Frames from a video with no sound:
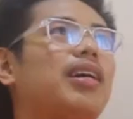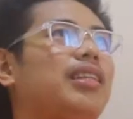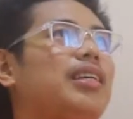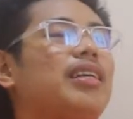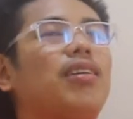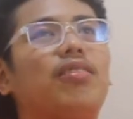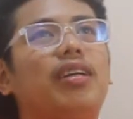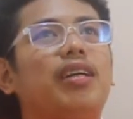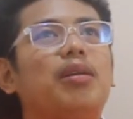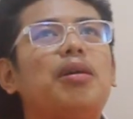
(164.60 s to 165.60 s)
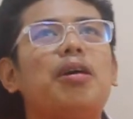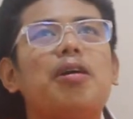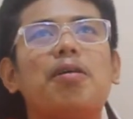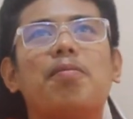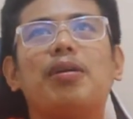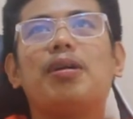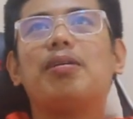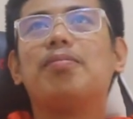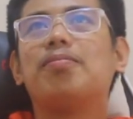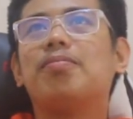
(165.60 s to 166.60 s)
mga tira ko na yan. But,
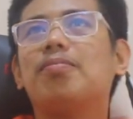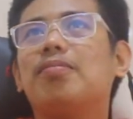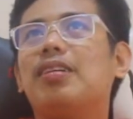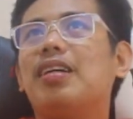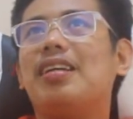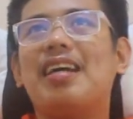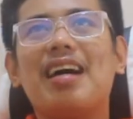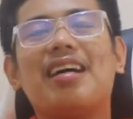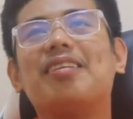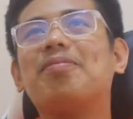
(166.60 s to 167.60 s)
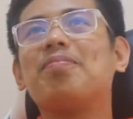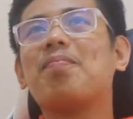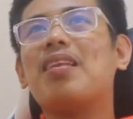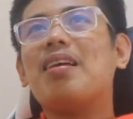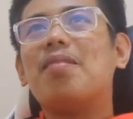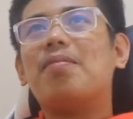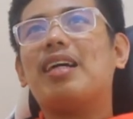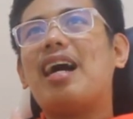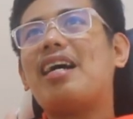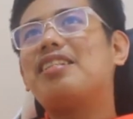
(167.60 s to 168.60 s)
yeah.
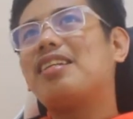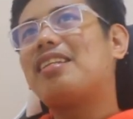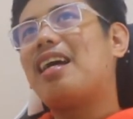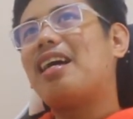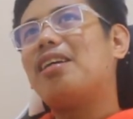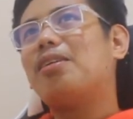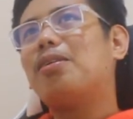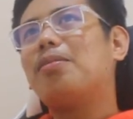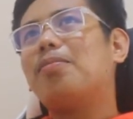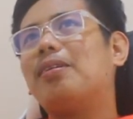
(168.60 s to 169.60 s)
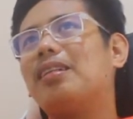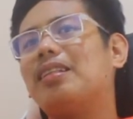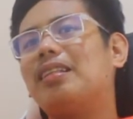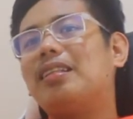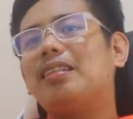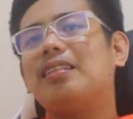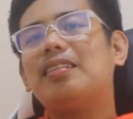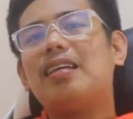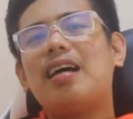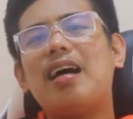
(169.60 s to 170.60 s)
Mag-a-adjust tayo, but
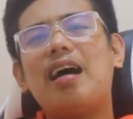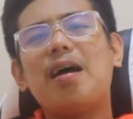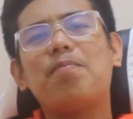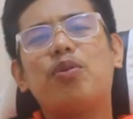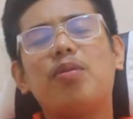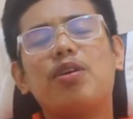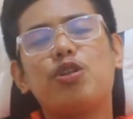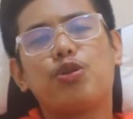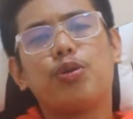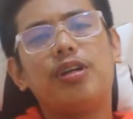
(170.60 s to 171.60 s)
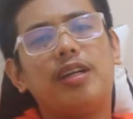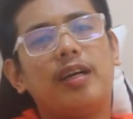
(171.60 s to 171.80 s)
I'm pretty much sure